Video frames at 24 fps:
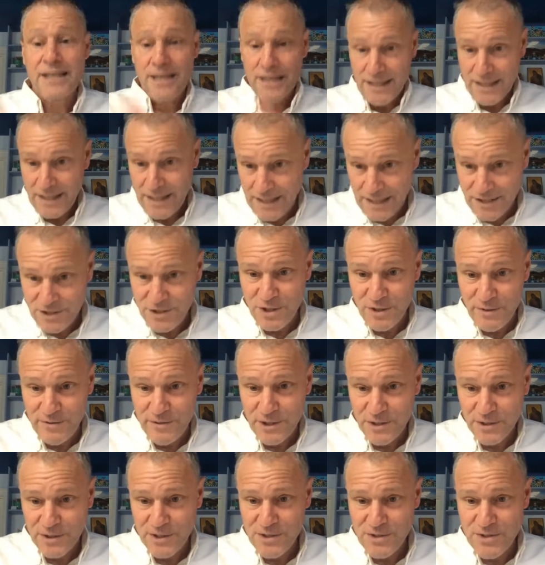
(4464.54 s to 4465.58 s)
And
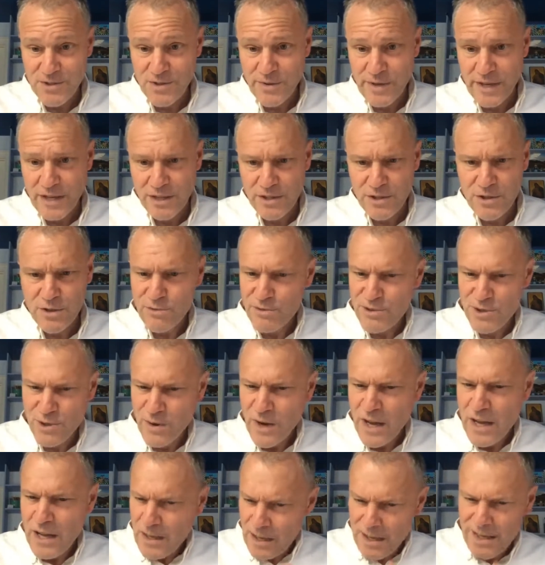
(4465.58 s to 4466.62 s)
Juvenal is doing it too. So
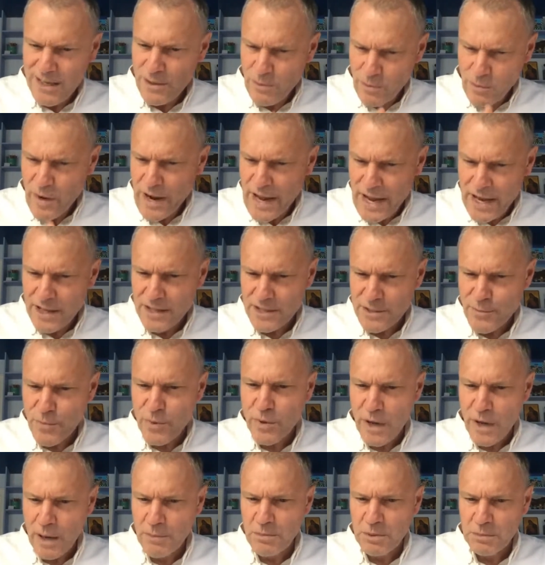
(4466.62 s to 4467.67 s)
in a way, it's
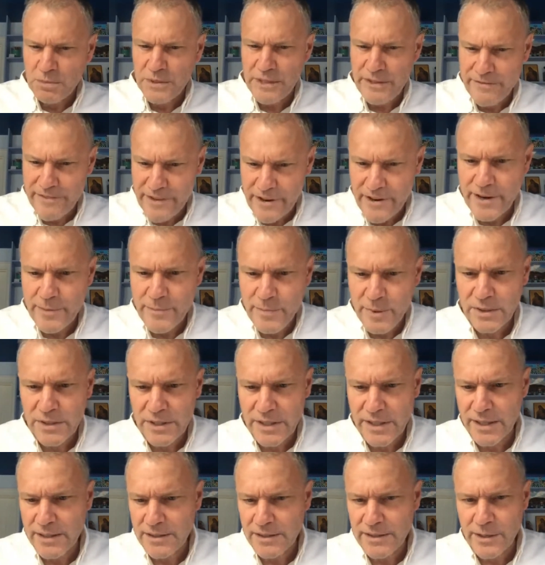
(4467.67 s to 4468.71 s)
probably very
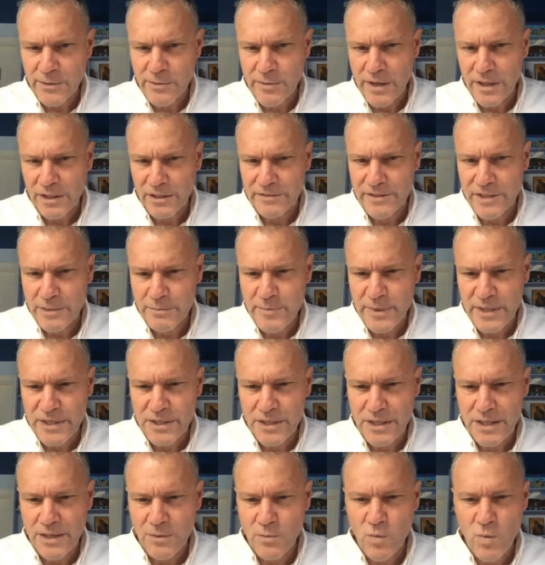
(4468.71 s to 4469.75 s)
politically relevant, but
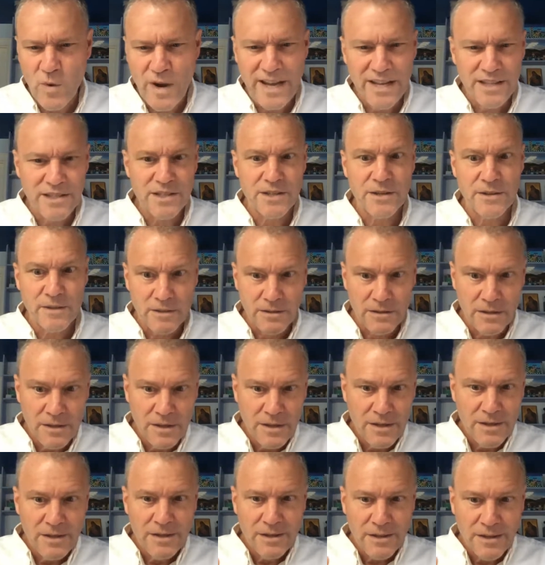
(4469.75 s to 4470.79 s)
in ways that are
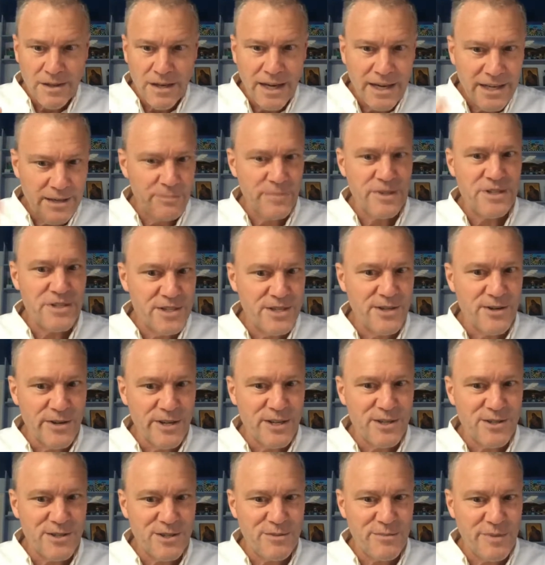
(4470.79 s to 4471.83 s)
kind of
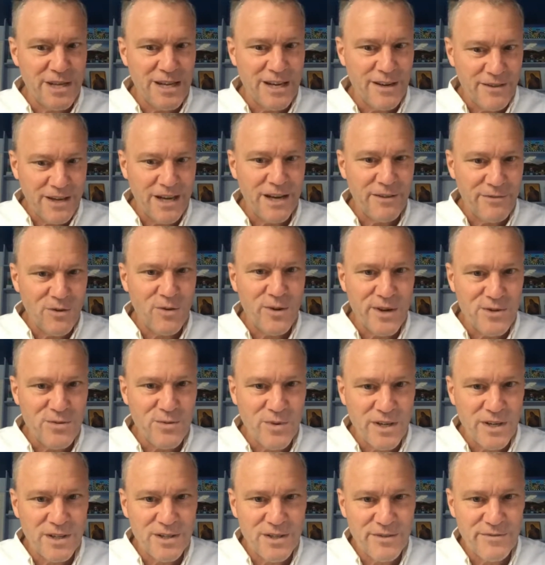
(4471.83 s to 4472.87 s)
mysterious to me. I've always
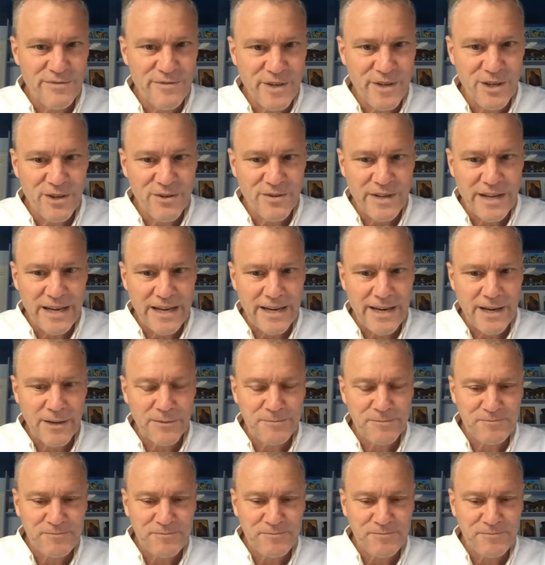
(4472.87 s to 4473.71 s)
wanted to figure that out.